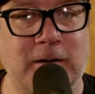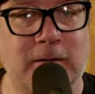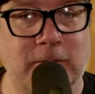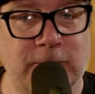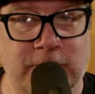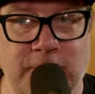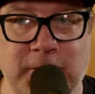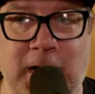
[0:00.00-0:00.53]

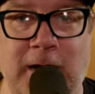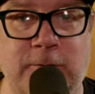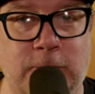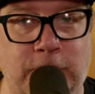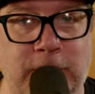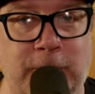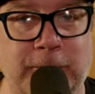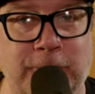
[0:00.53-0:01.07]
Some guys will
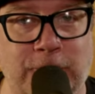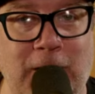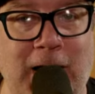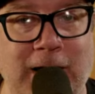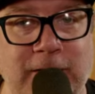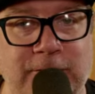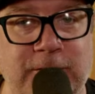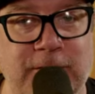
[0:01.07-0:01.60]
probably
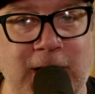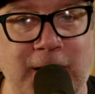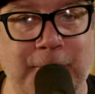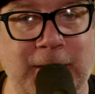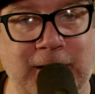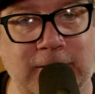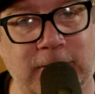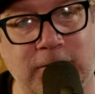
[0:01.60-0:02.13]
rise to that
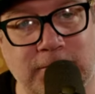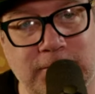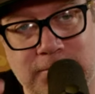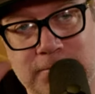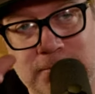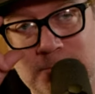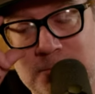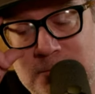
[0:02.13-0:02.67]
mantle.
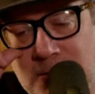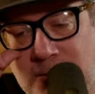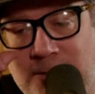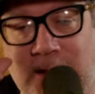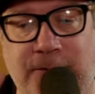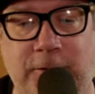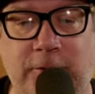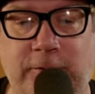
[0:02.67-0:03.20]
Of
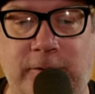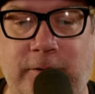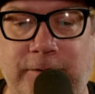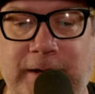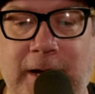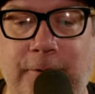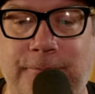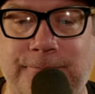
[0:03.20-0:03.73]
that, there's little doubt.